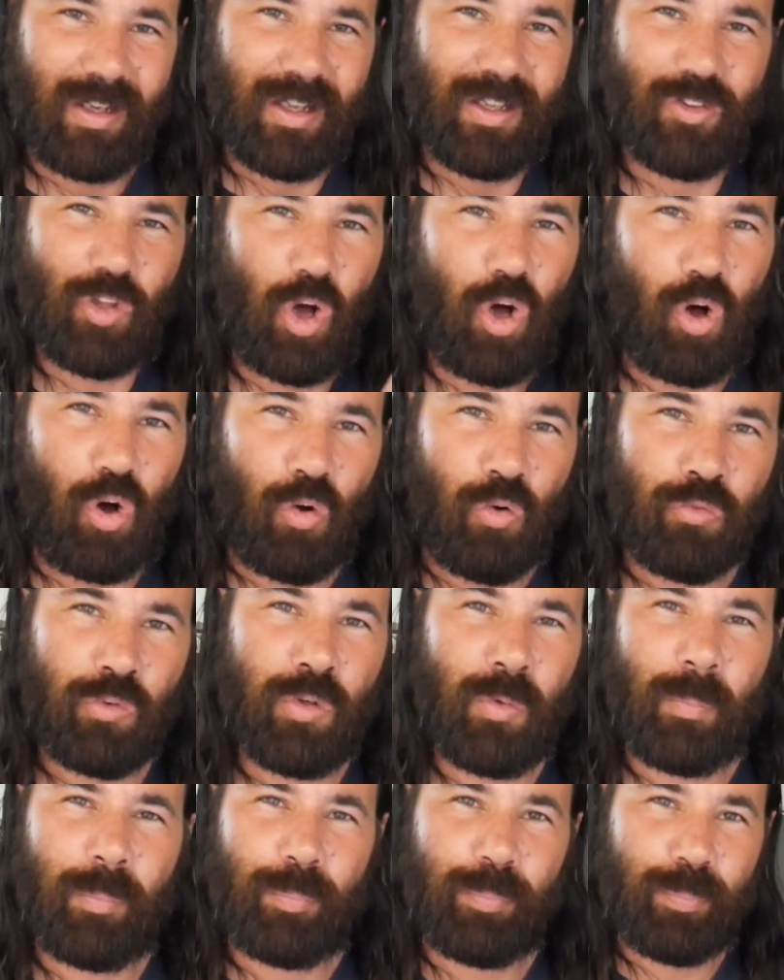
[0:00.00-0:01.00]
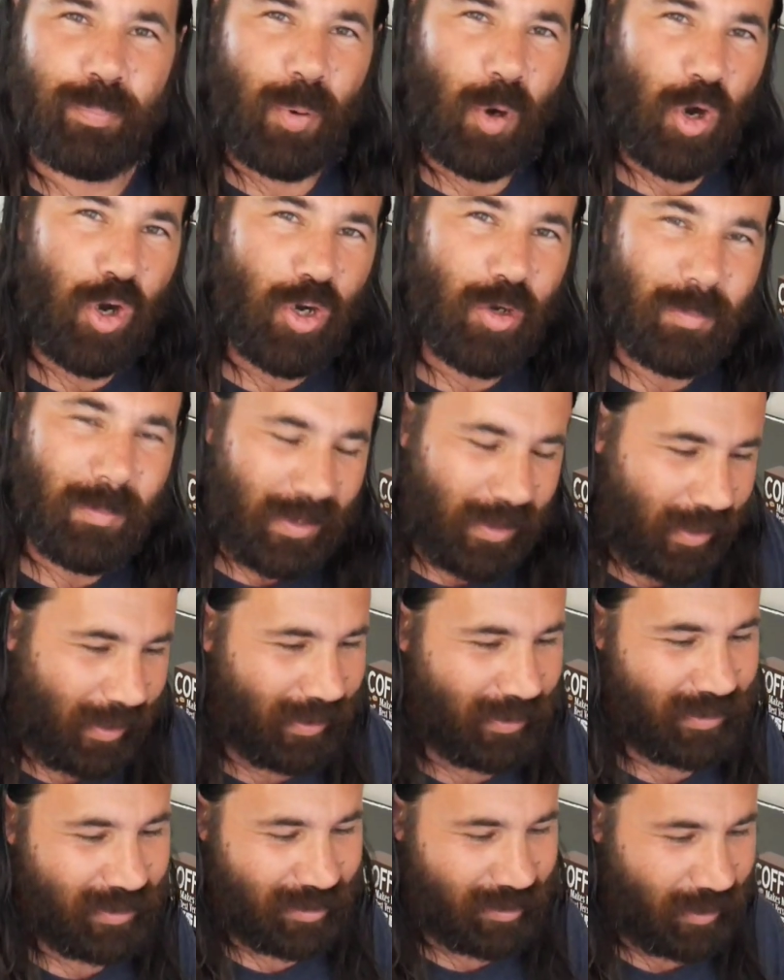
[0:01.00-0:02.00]
the whole room
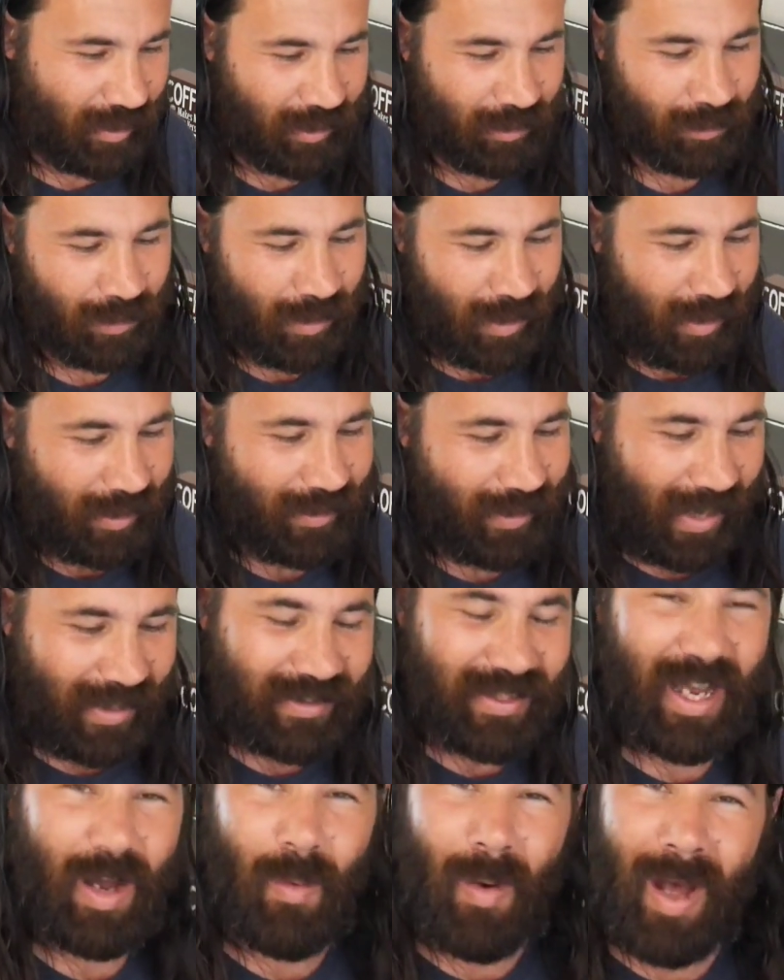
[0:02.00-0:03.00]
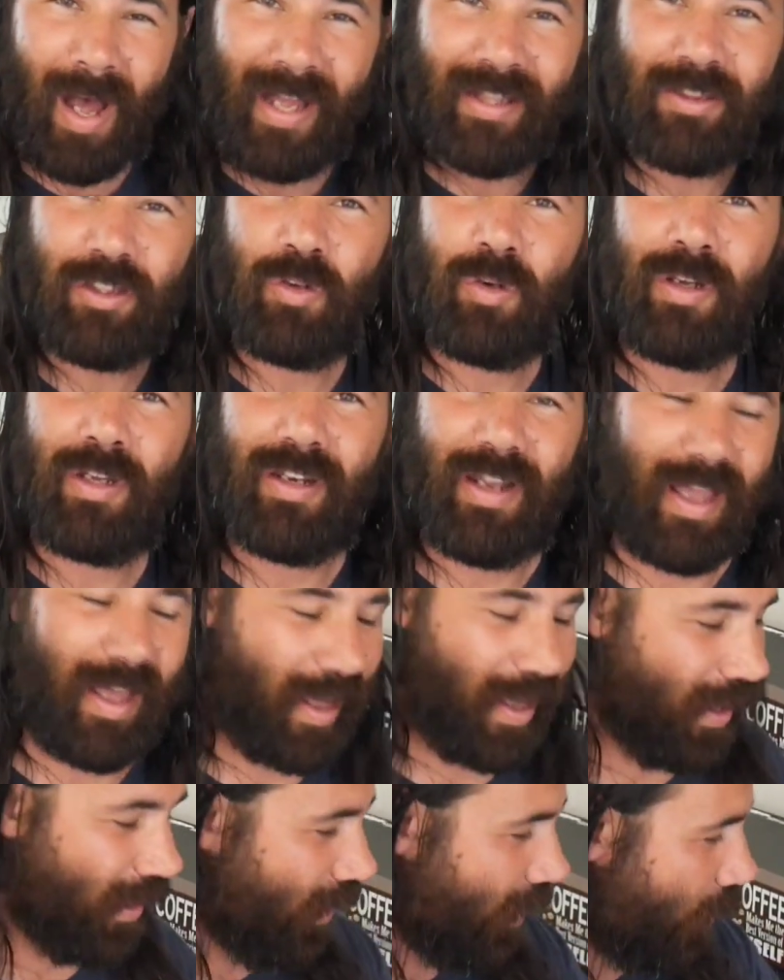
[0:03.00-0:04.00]
permeates. So that's how I do it
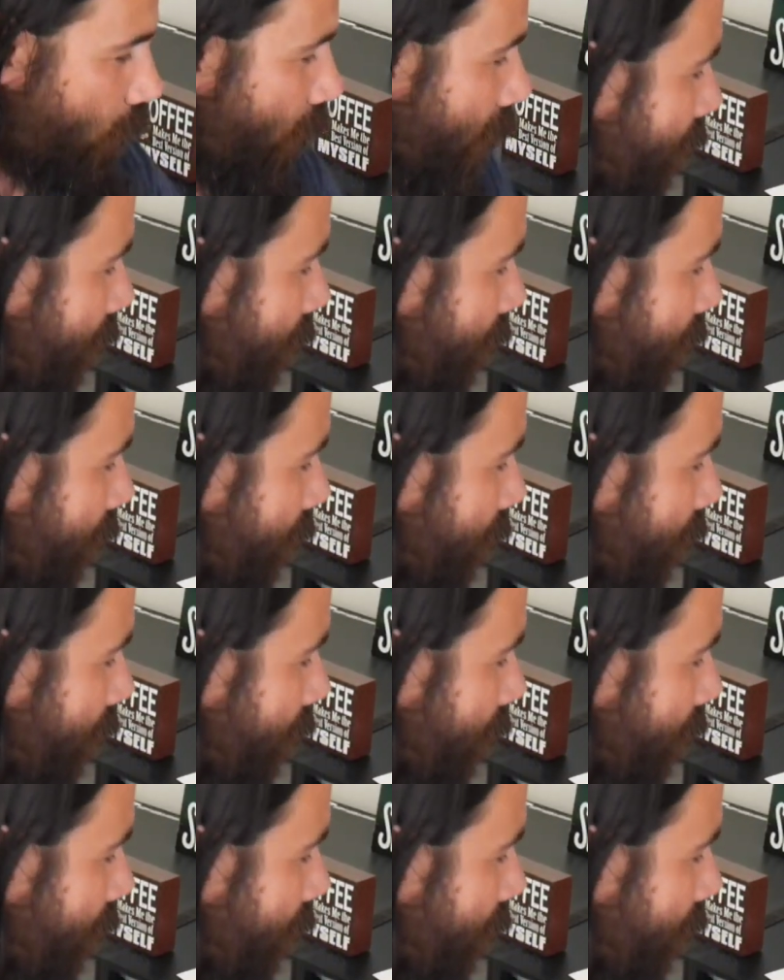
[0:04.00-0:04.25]
and uh, we're